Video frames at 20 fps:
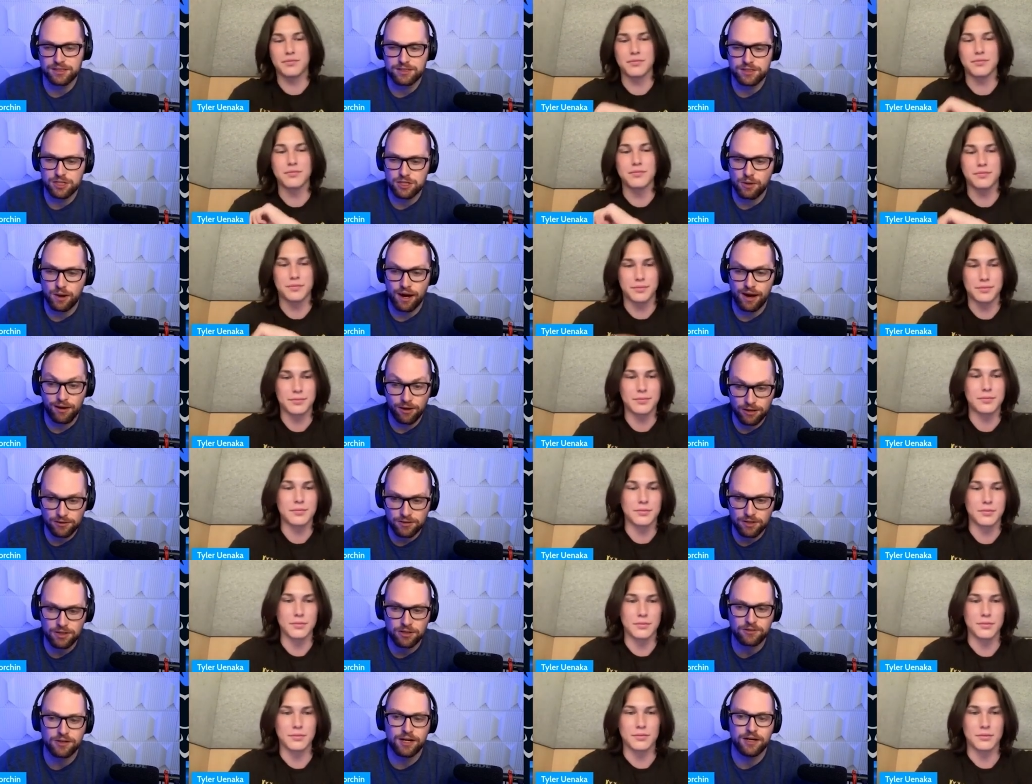Speaker 1: So all of
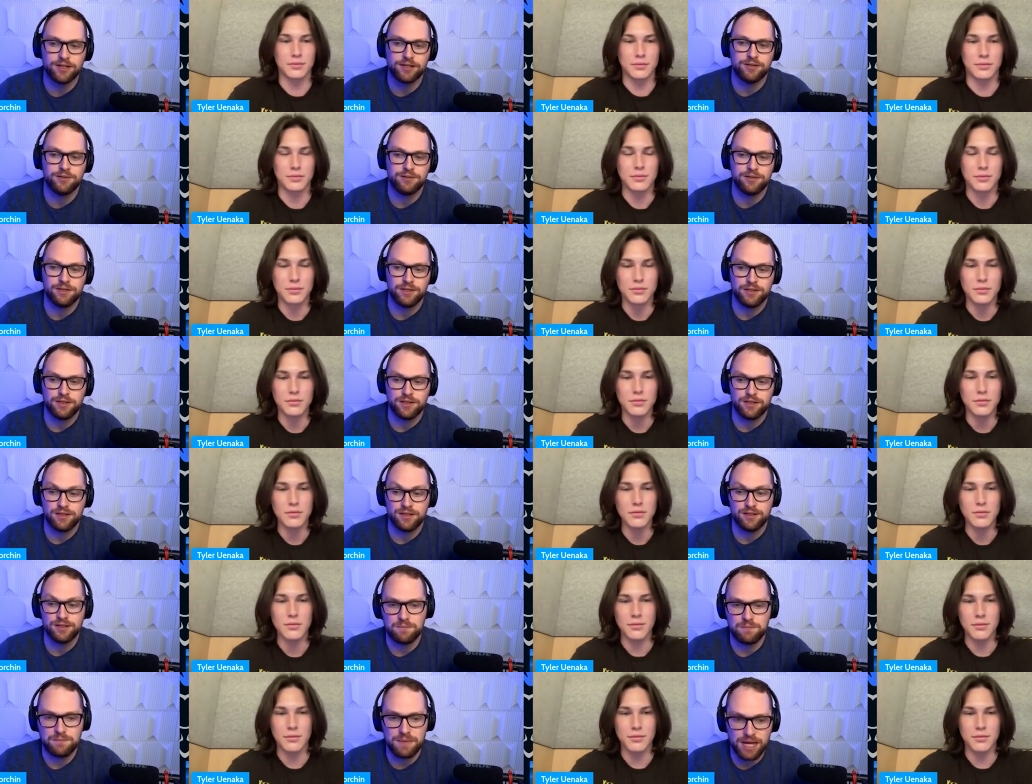Colorado,
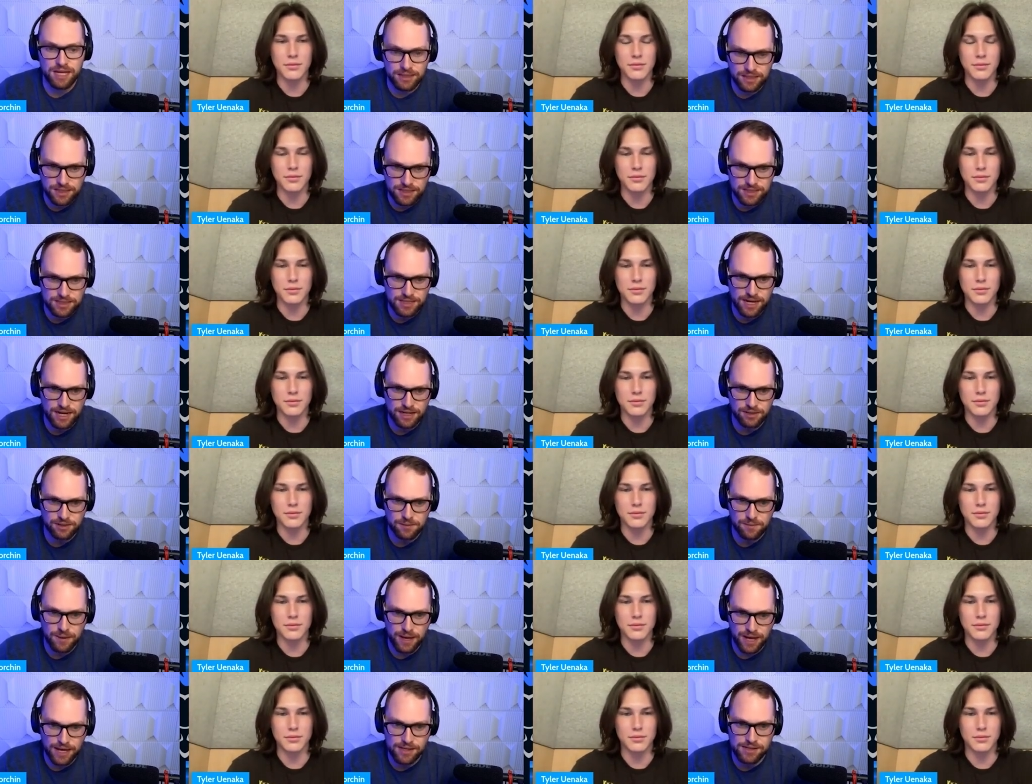mainly Sacramento
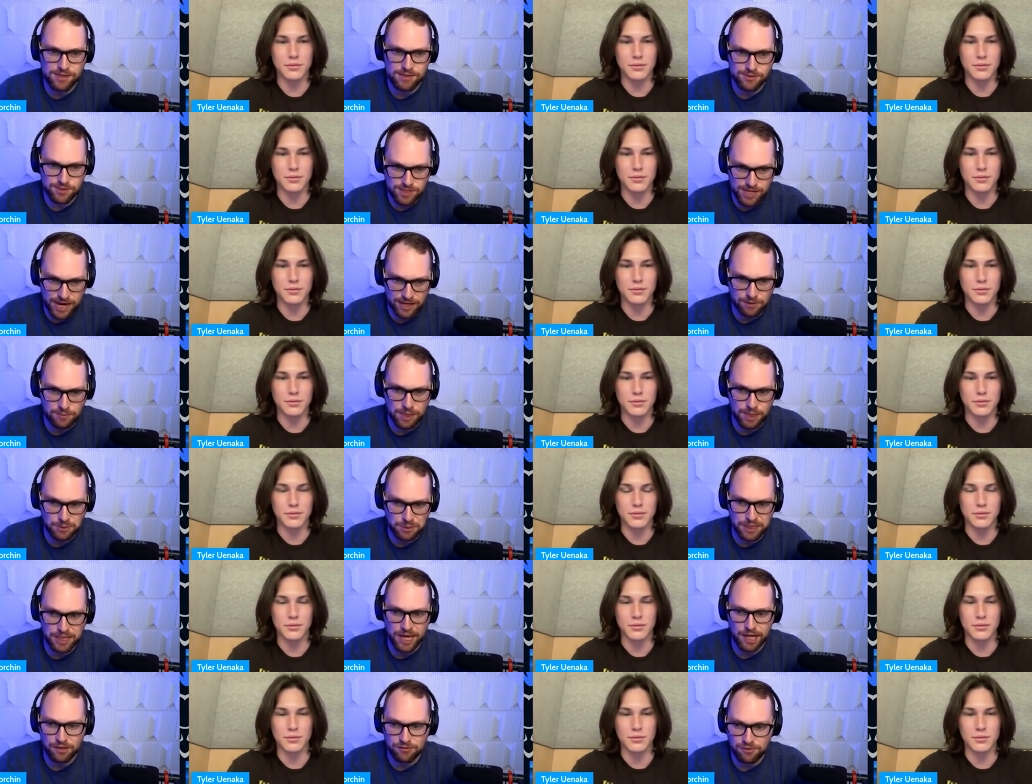and Sacramento and
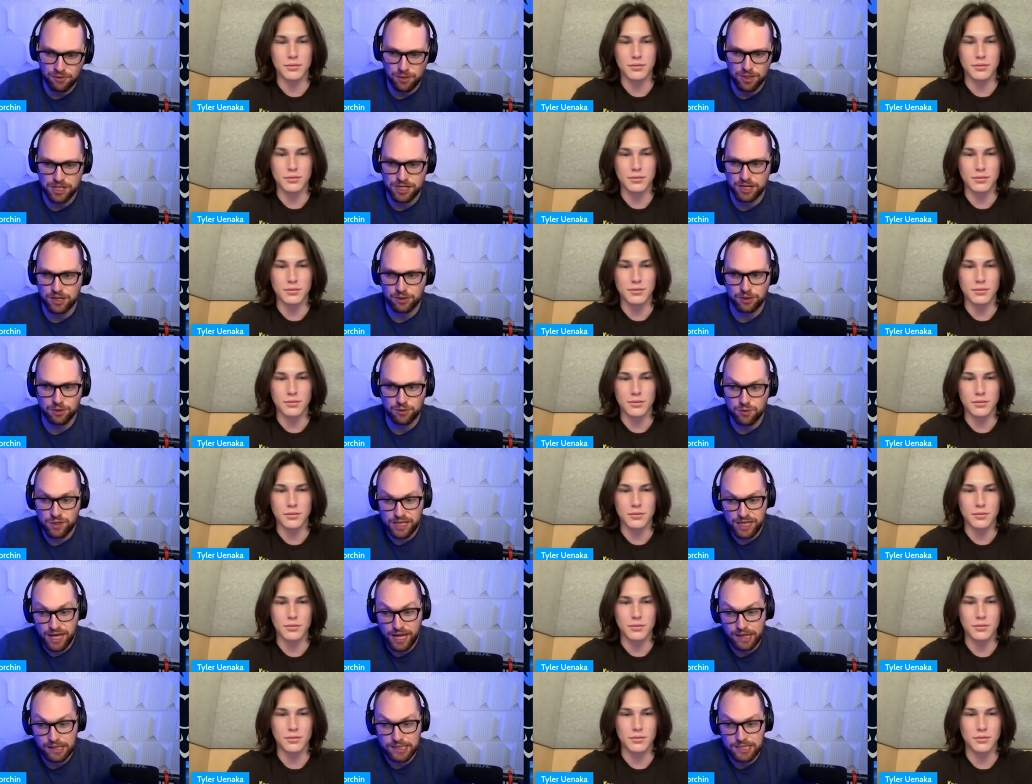California, although we
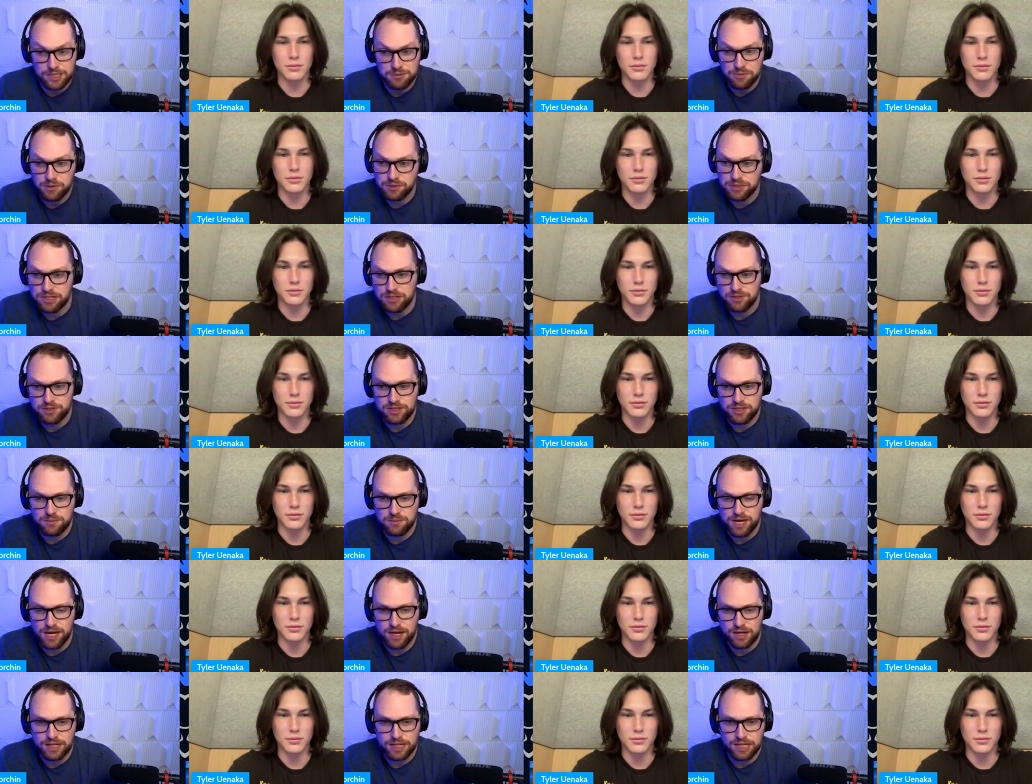can dispo deals in the Bay
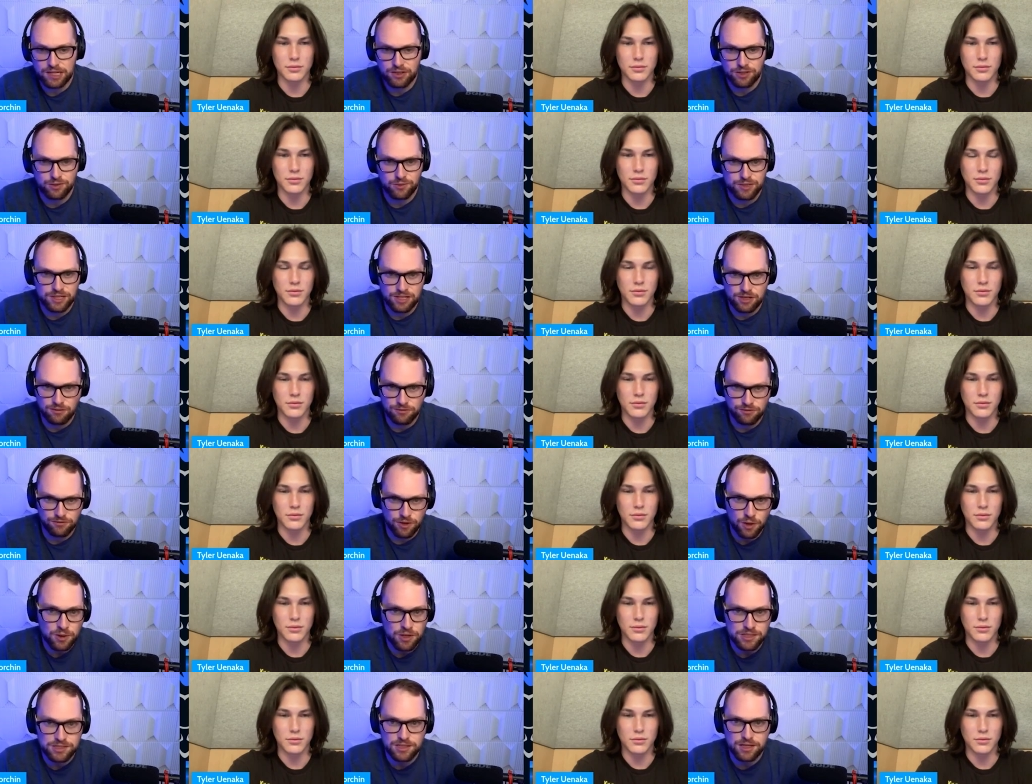Area, although we don't
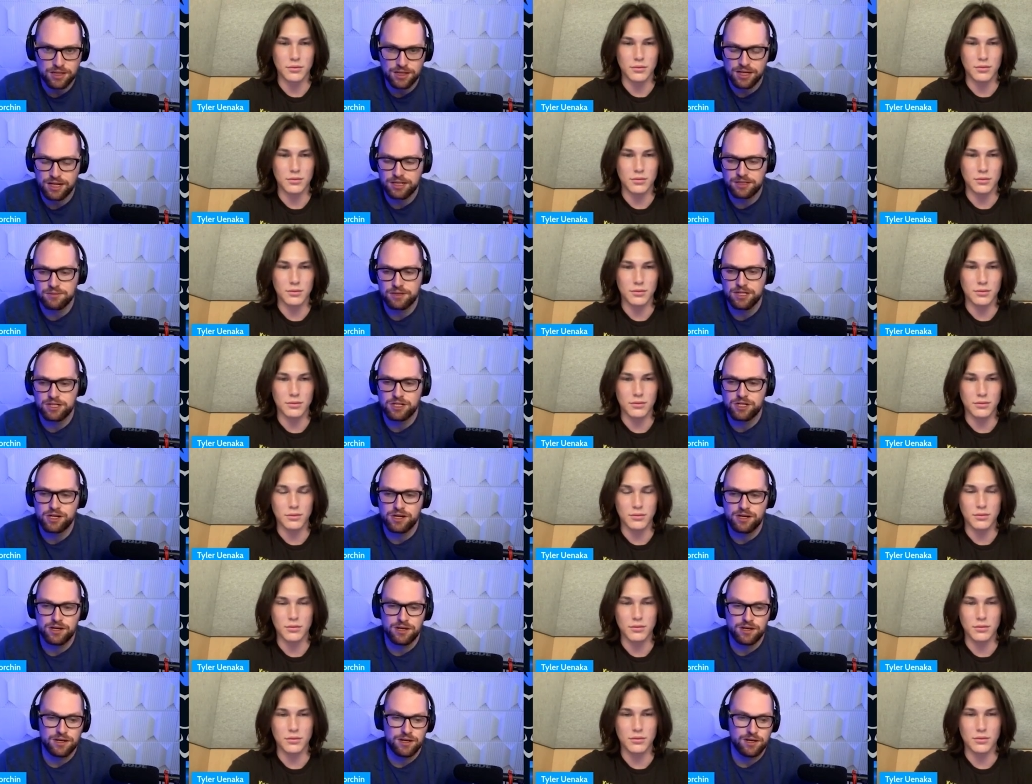focus on it as much.
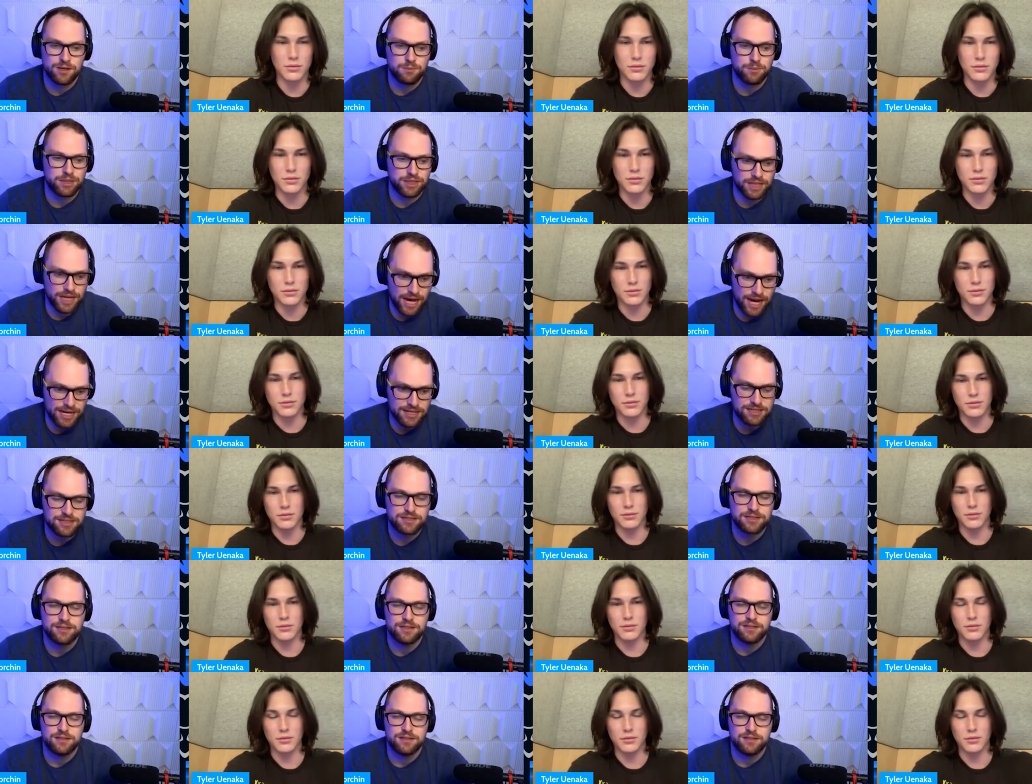But guys,